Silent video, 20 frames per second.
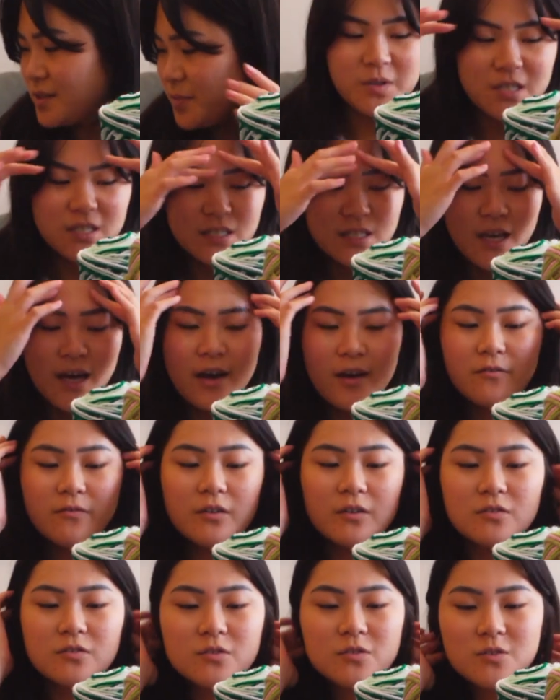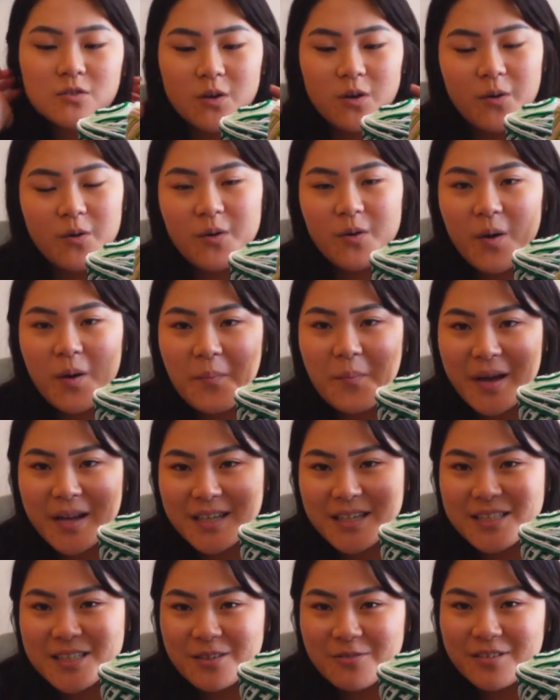We just have so
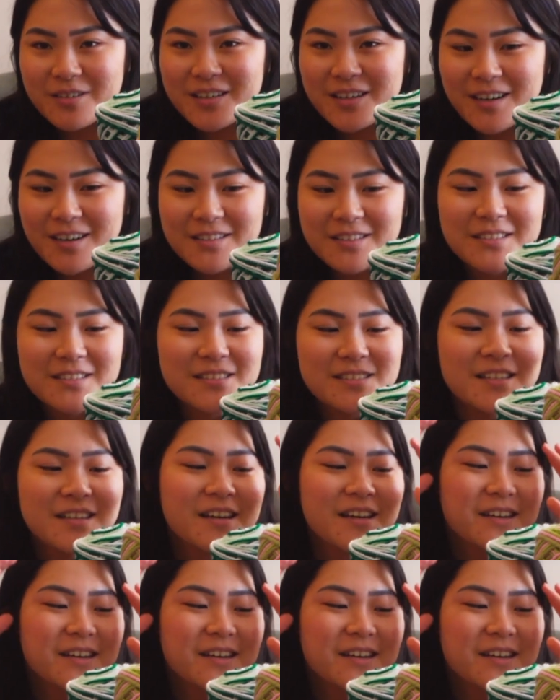many different colors